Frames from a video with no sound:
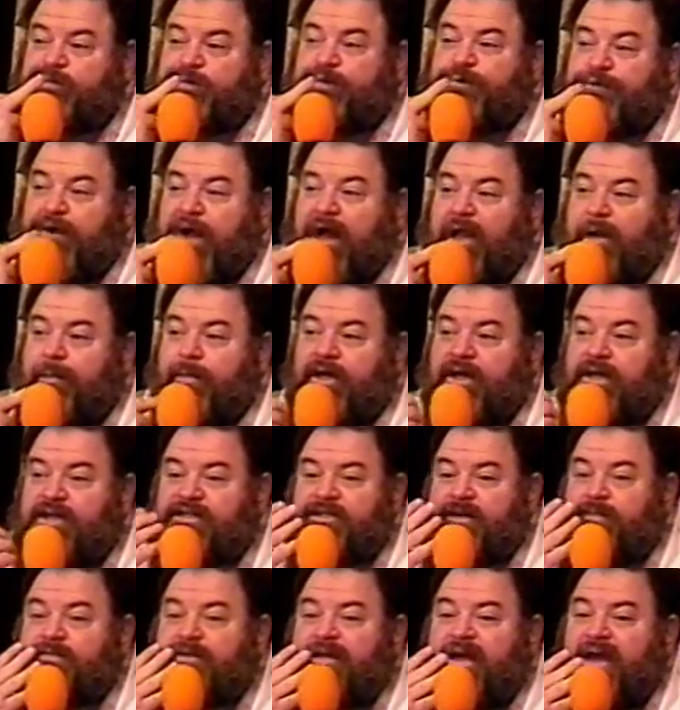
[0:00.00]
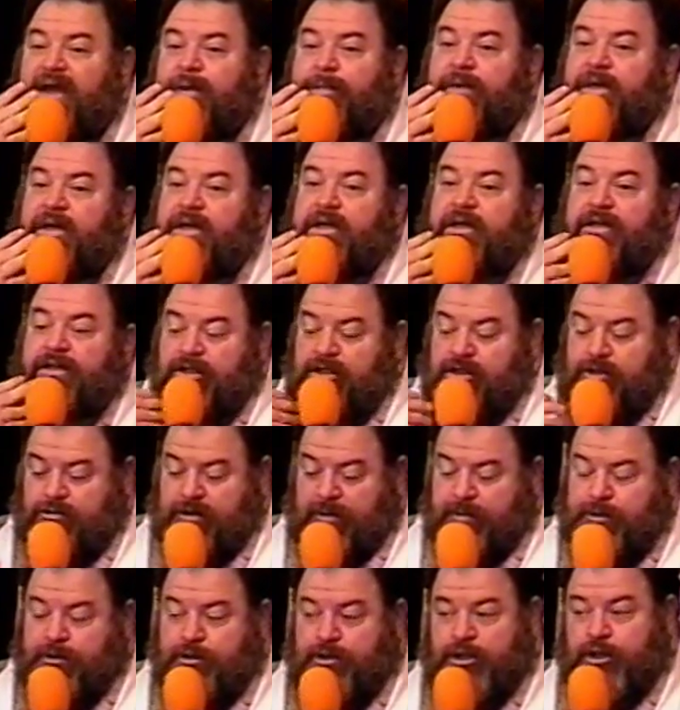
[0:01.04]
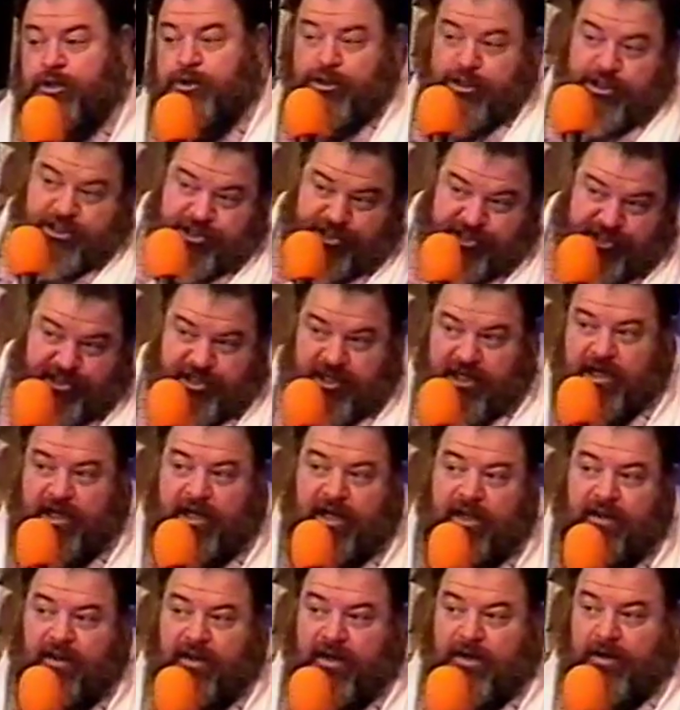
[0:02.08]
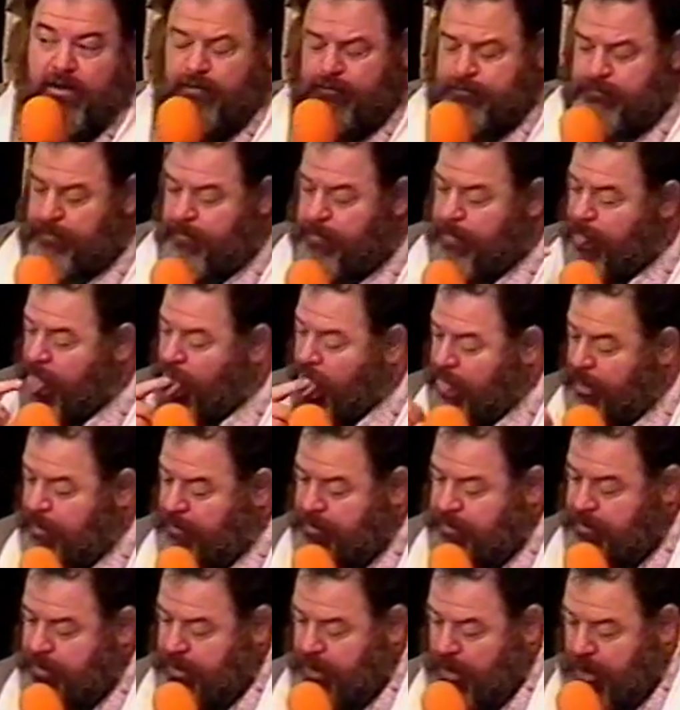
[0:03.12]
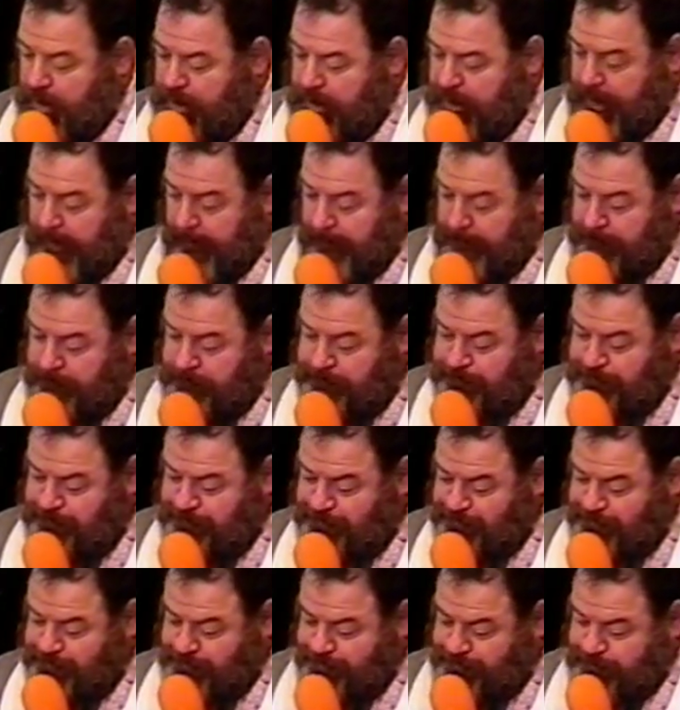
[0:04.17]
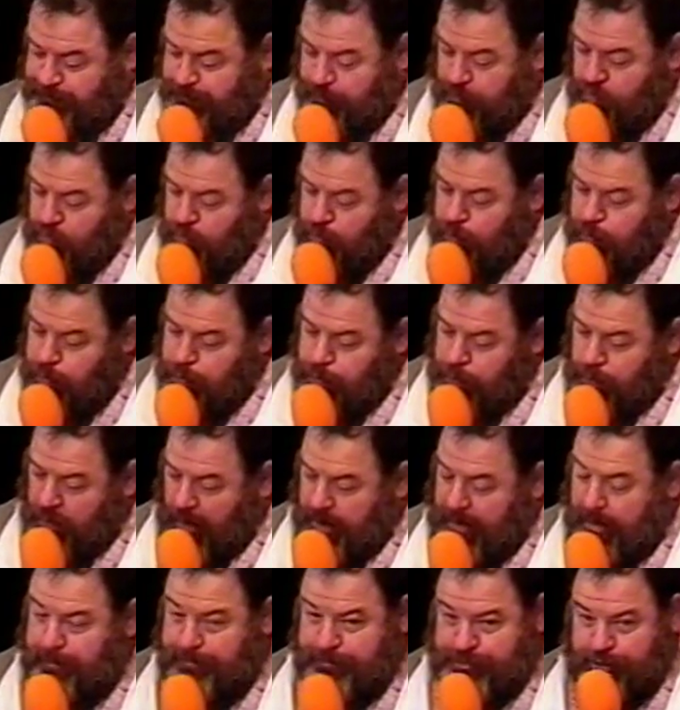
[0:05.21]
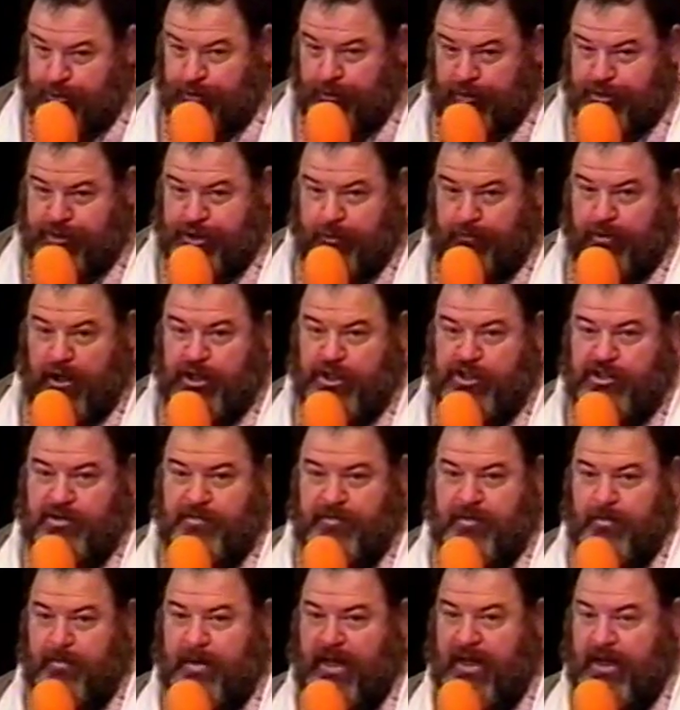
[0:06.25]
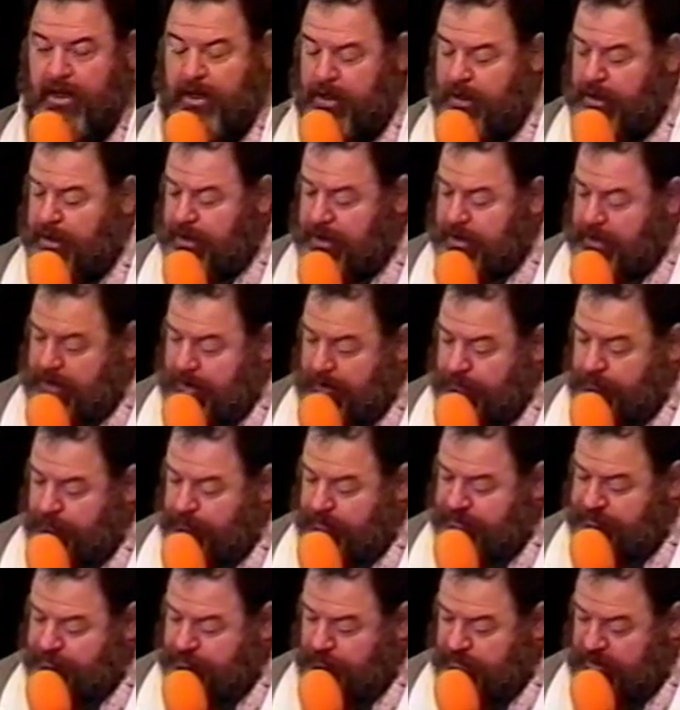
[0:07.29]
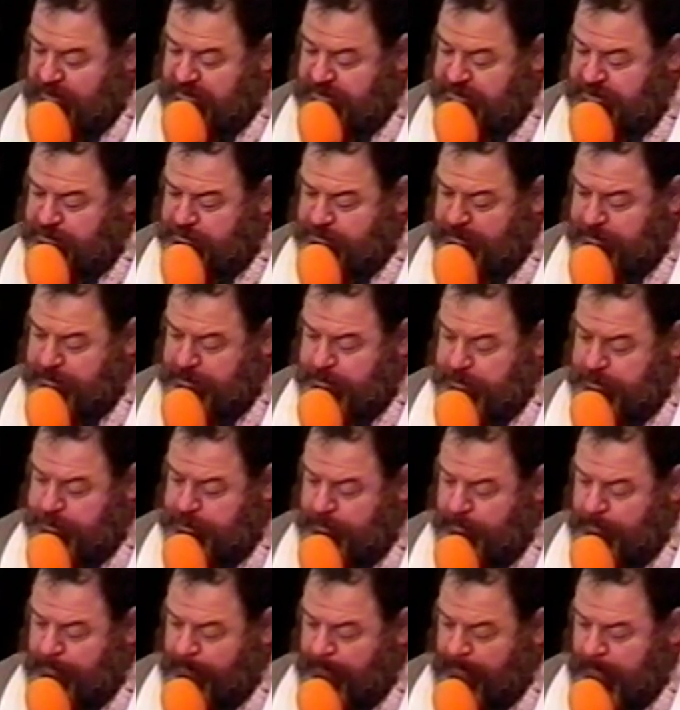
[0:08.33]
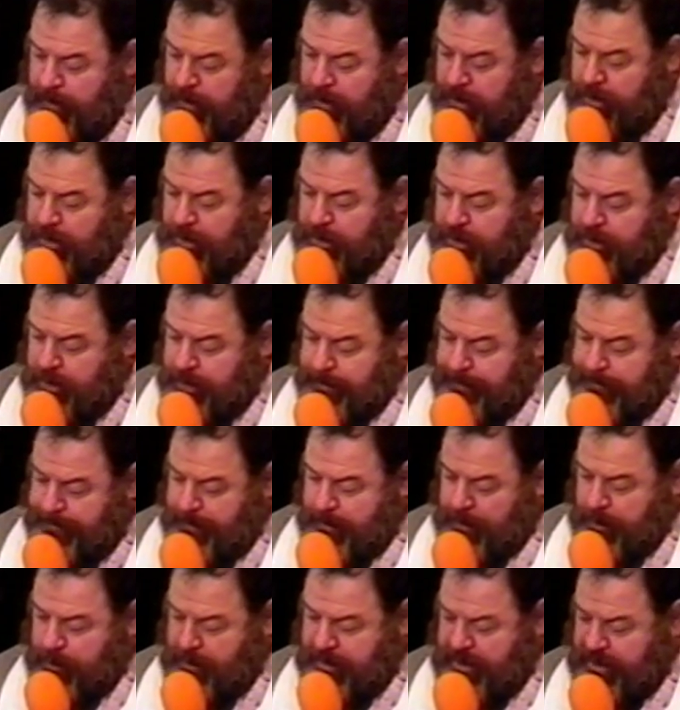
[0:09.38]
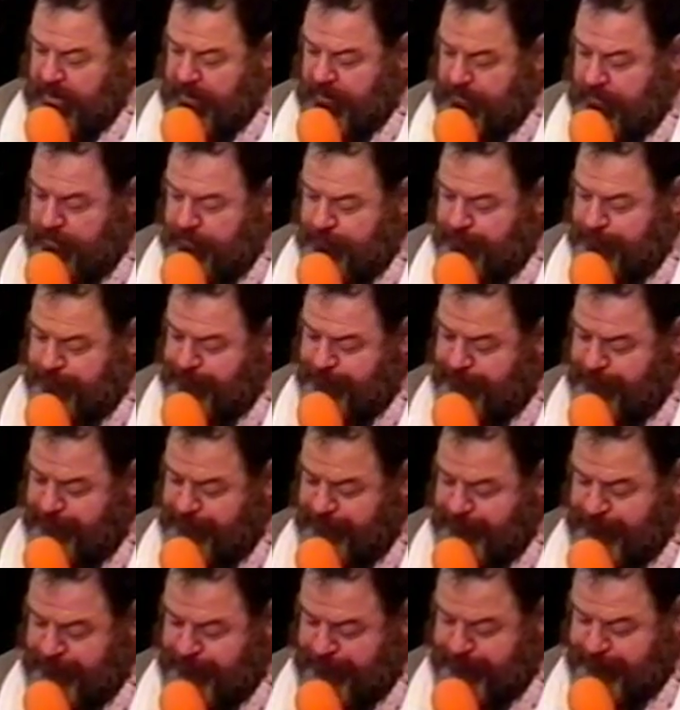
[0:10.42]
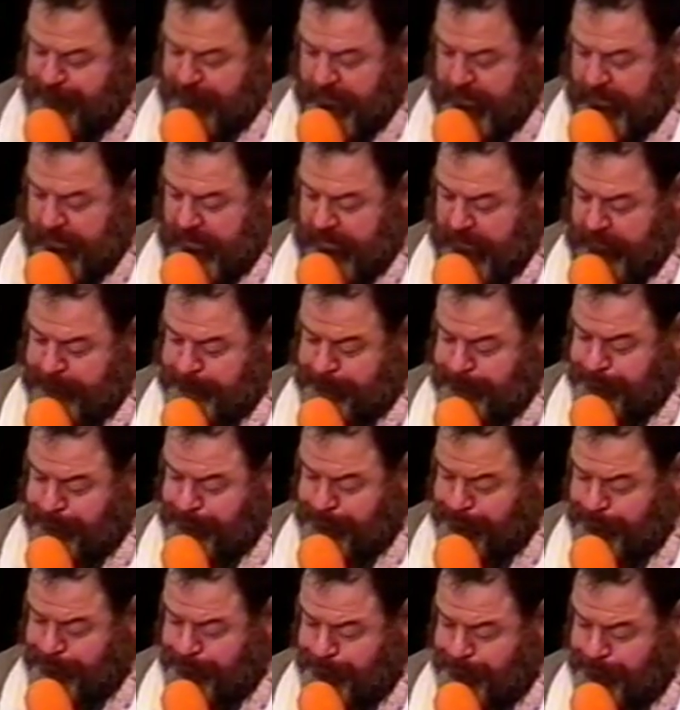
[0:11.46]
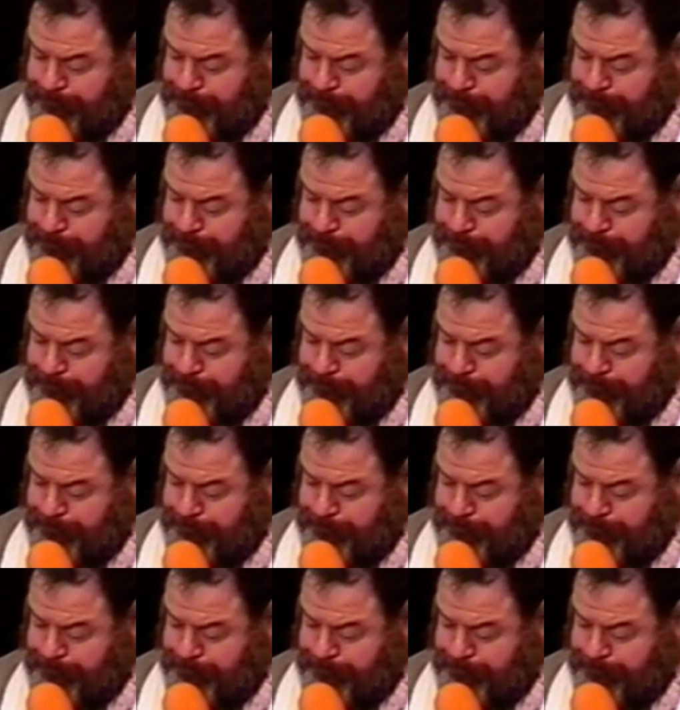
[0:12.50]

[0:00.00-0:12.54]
You follow me? Because sometimes the scriptures just stick it in there. Okay. Um, so those corrections will be made in the restoration scriptures. Okay. Um,